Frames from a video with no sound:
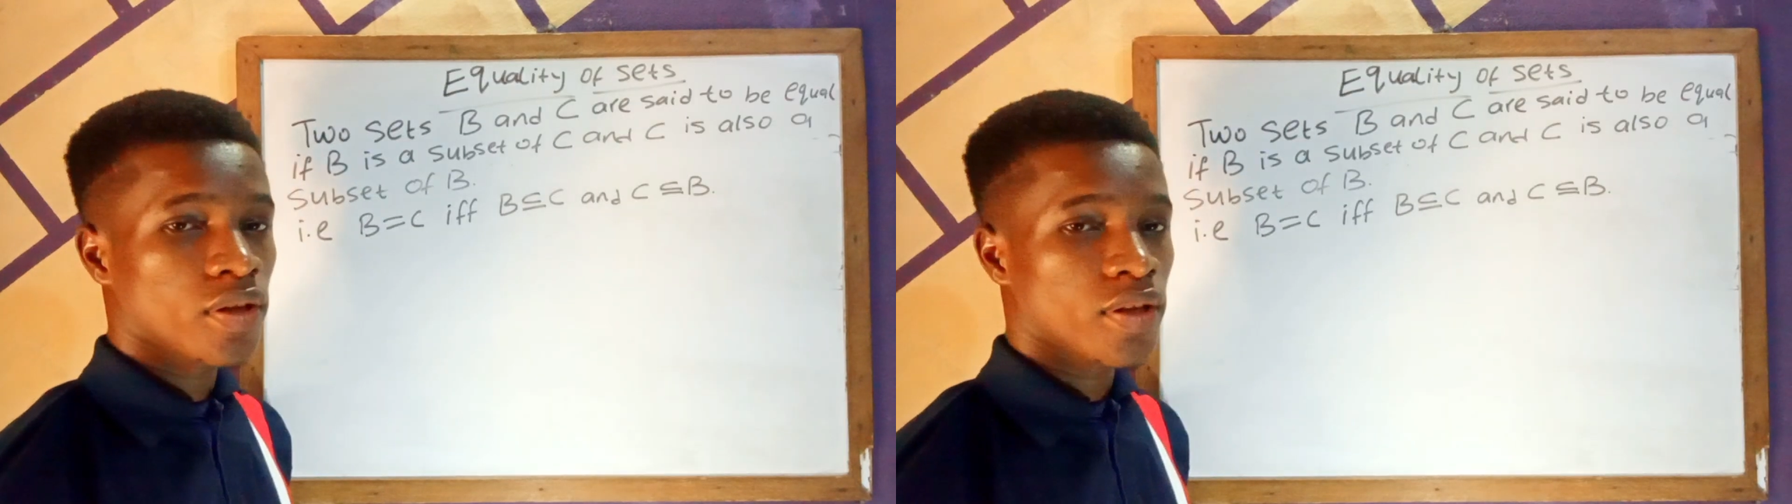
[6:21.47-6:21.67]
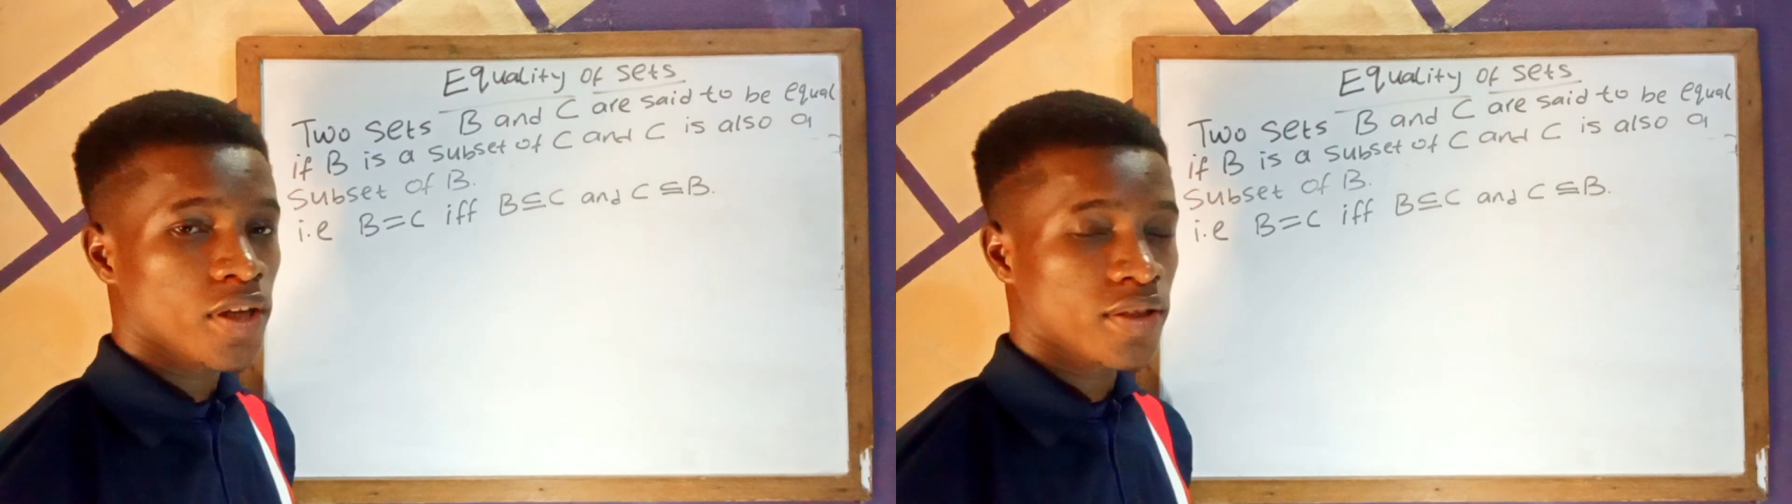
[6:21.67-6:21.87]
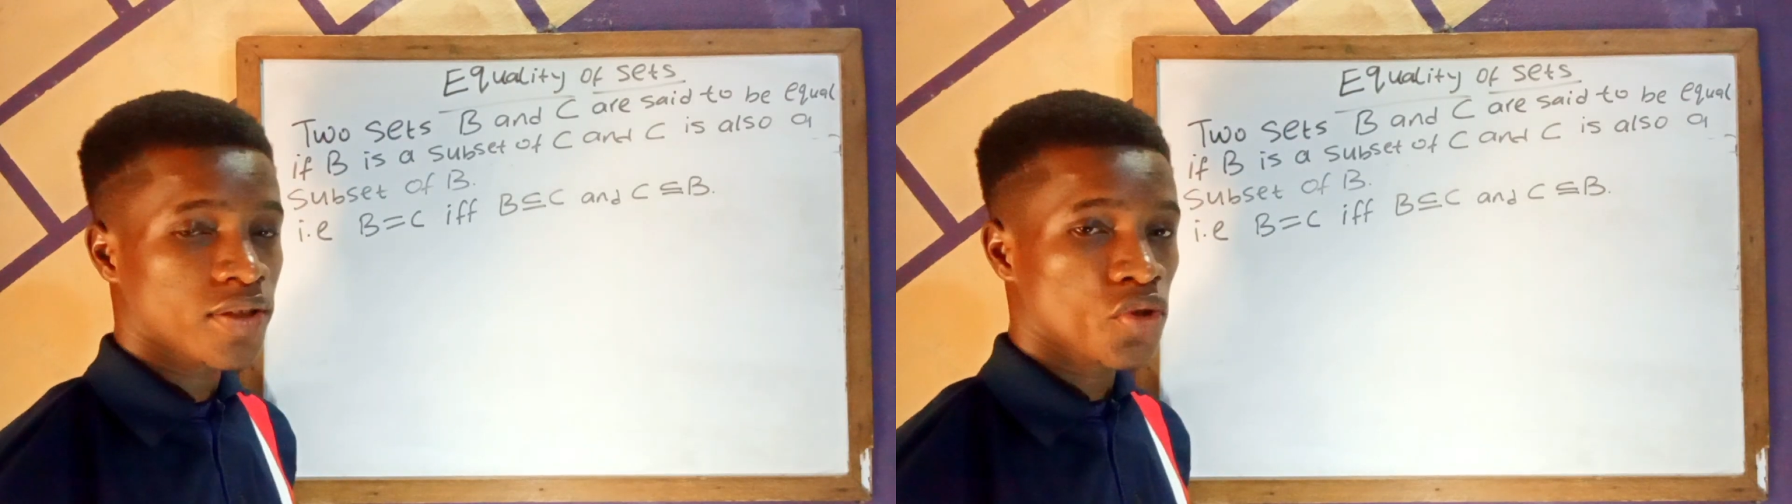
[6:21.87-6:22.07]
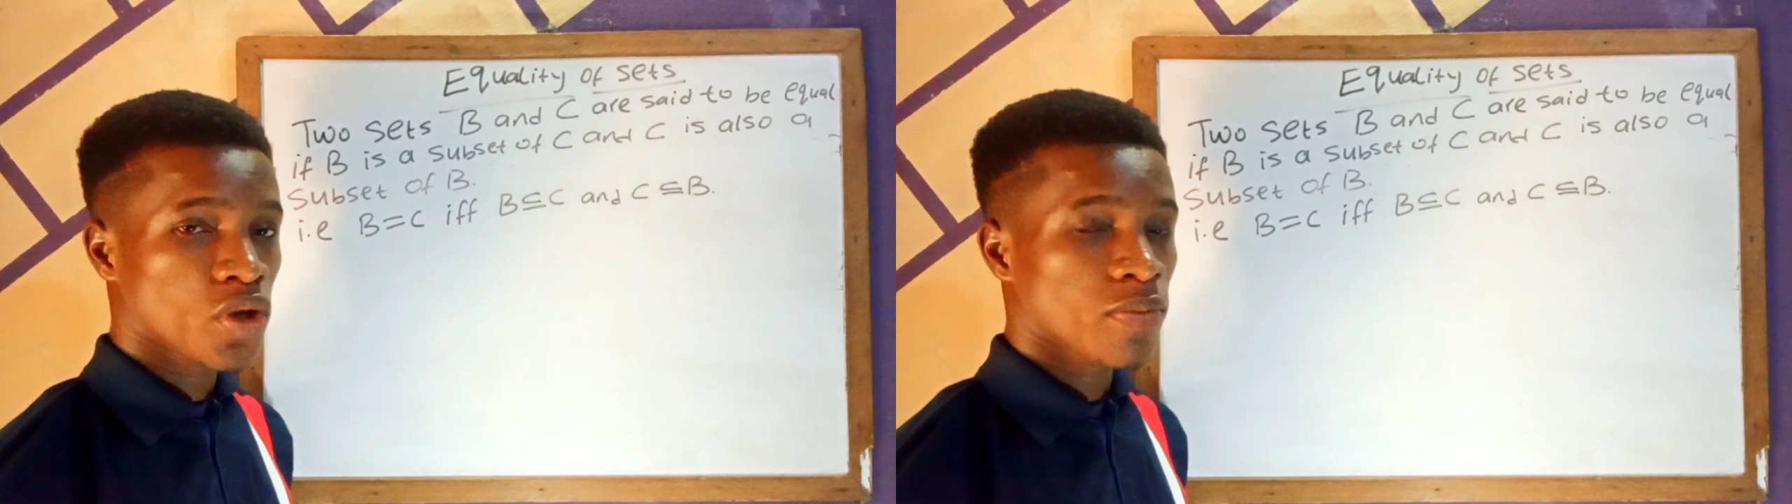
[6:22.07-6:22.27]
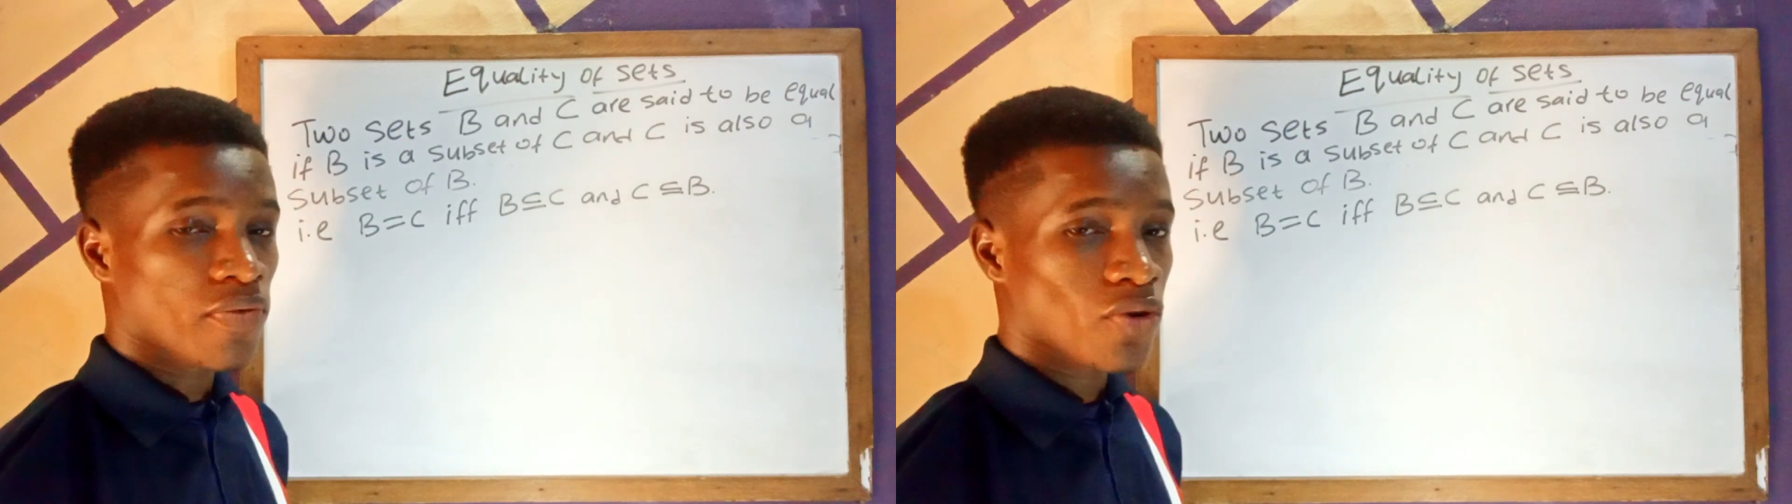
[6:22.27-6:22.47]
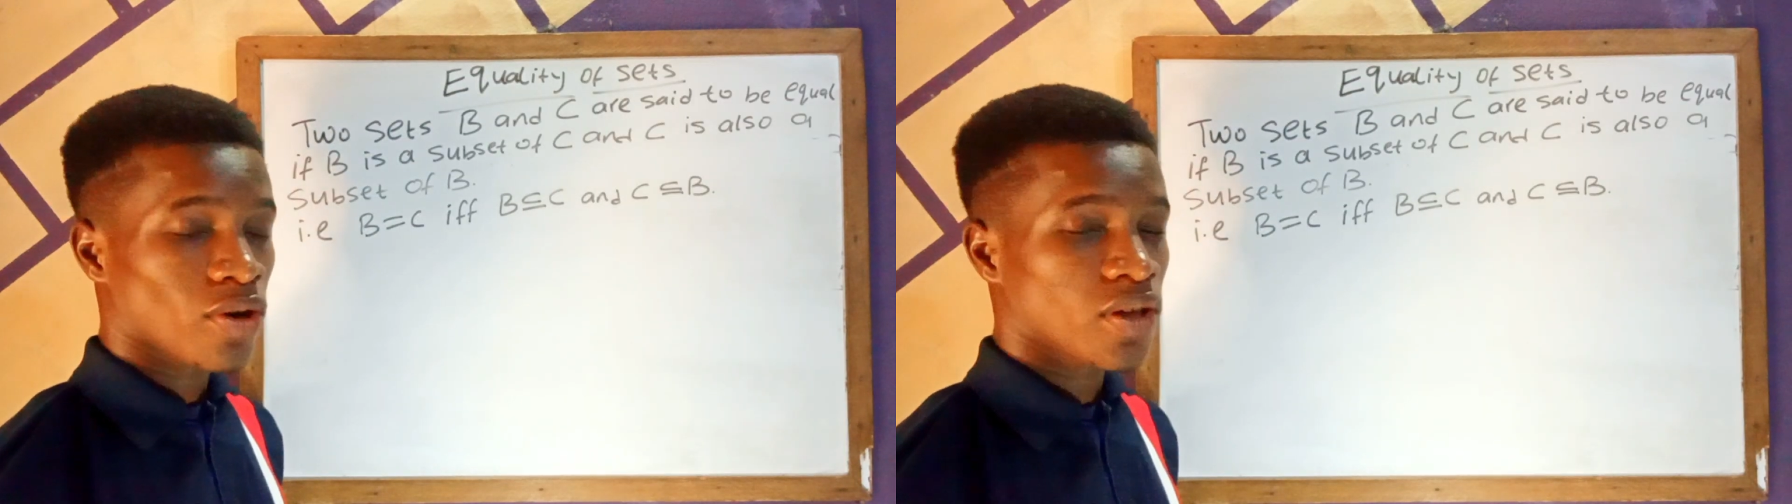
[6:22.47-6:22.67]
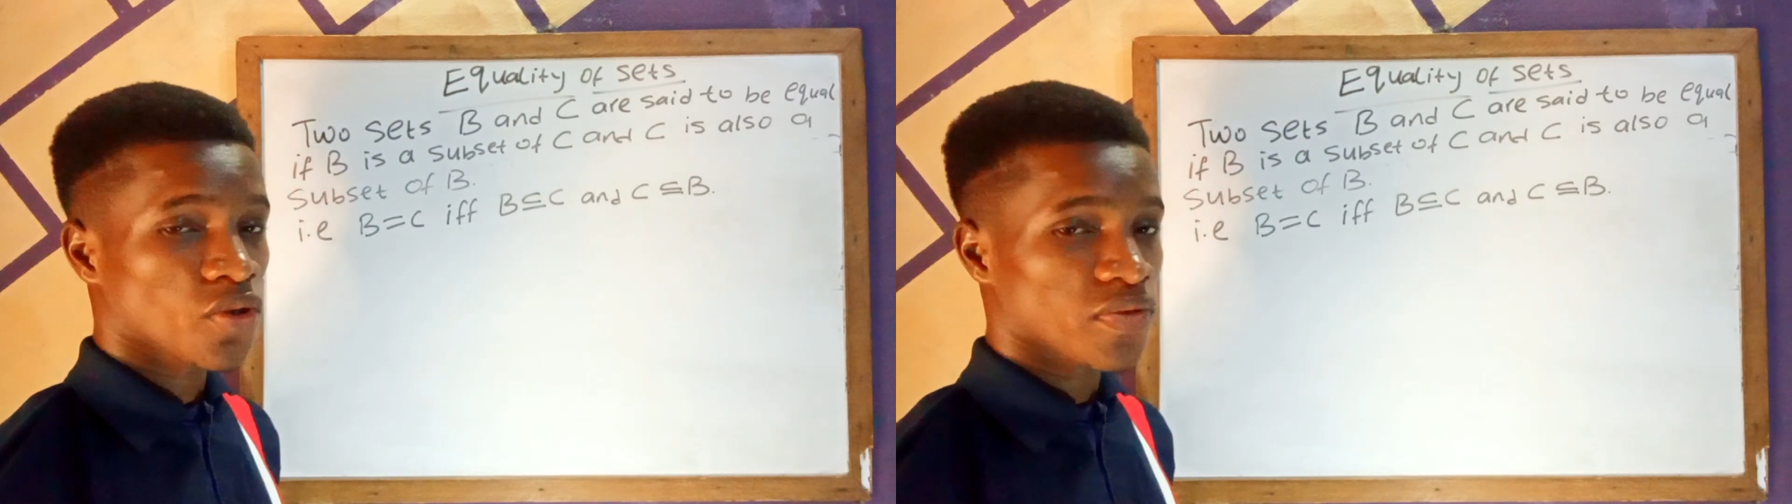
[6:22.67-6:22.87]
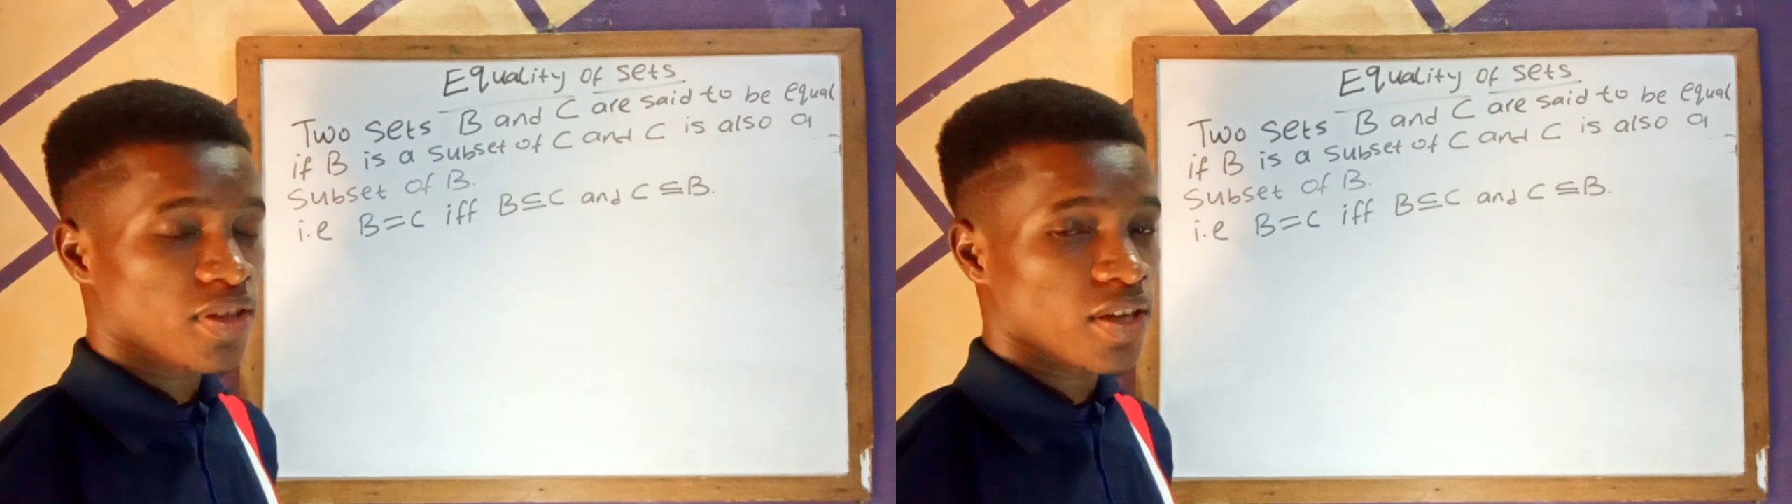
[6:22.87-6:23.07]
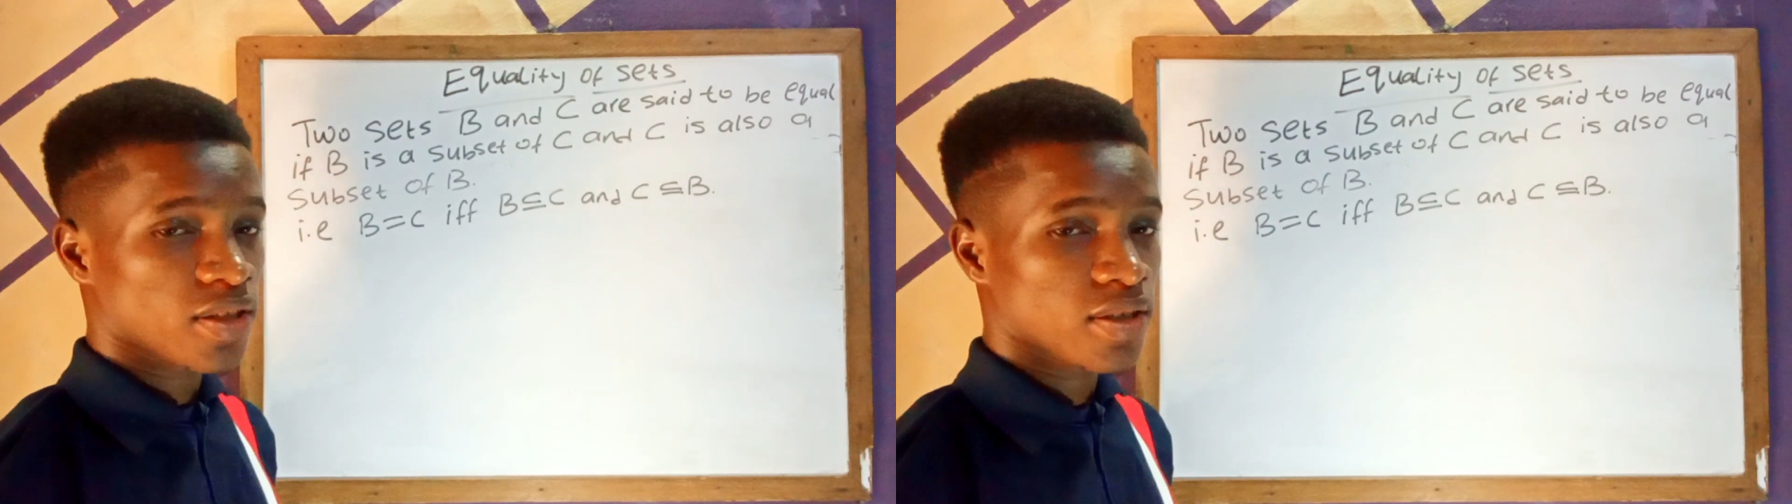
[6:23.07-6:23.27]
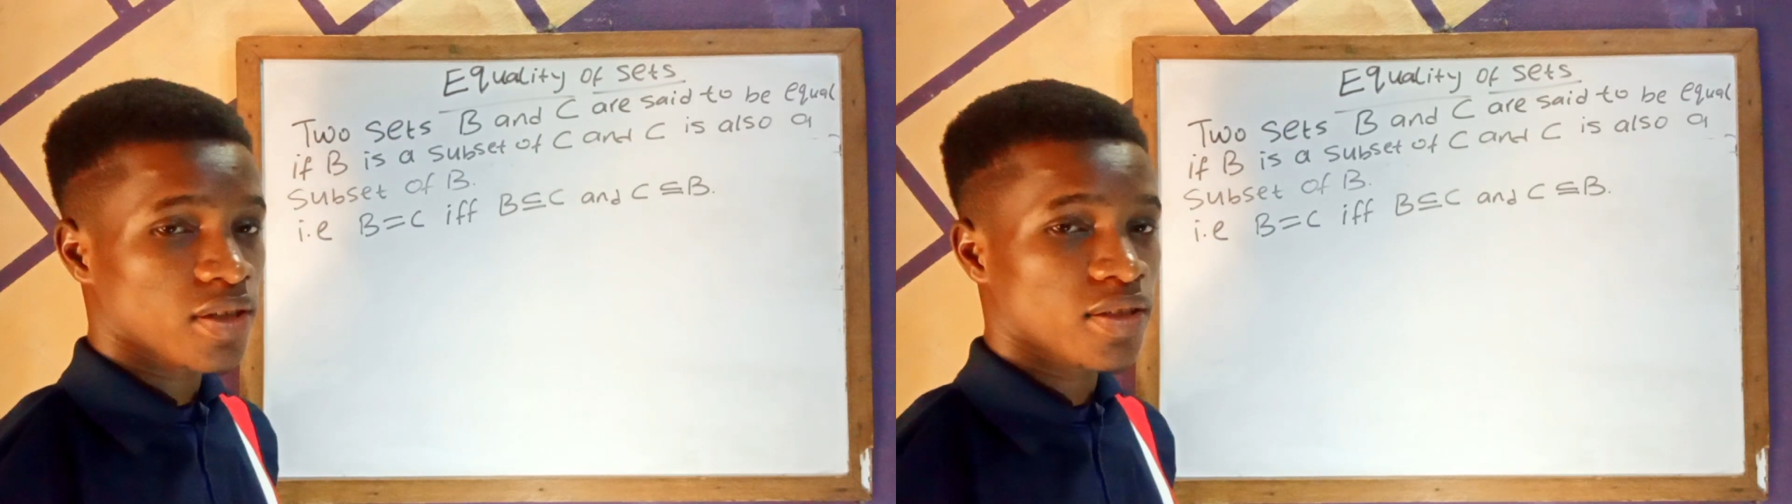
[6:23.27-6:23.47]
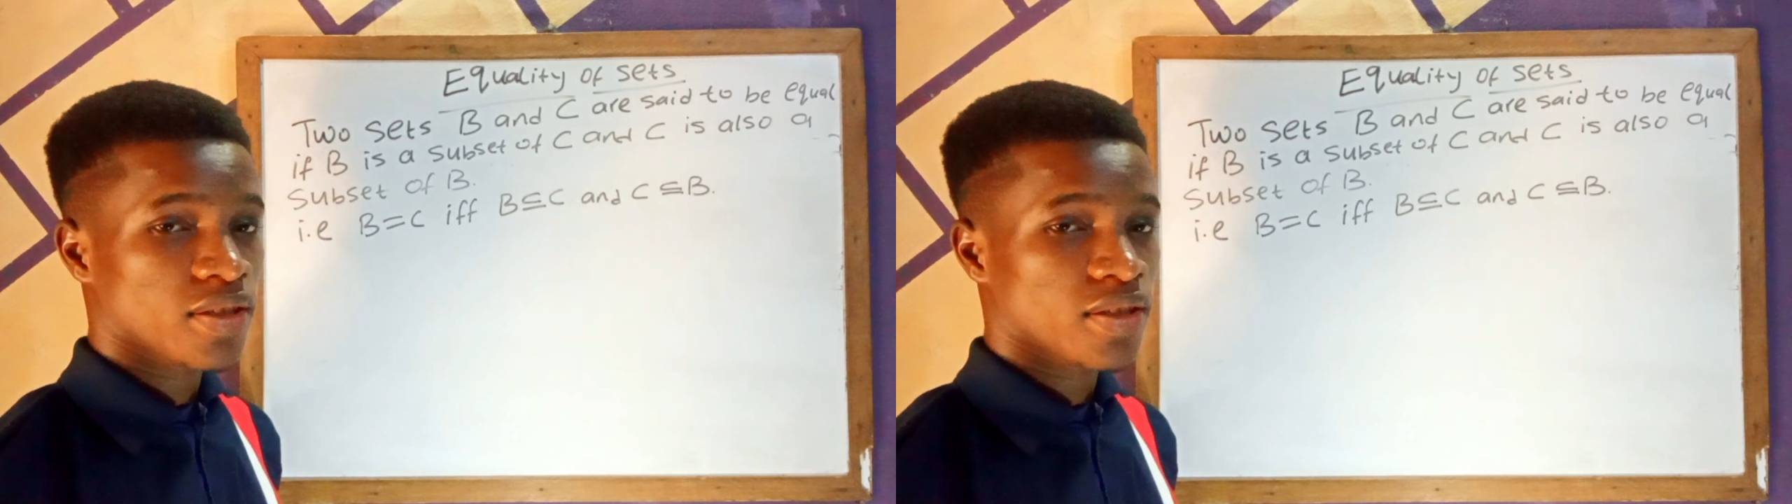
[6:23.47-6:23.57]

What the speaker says: the theorem of equality of sets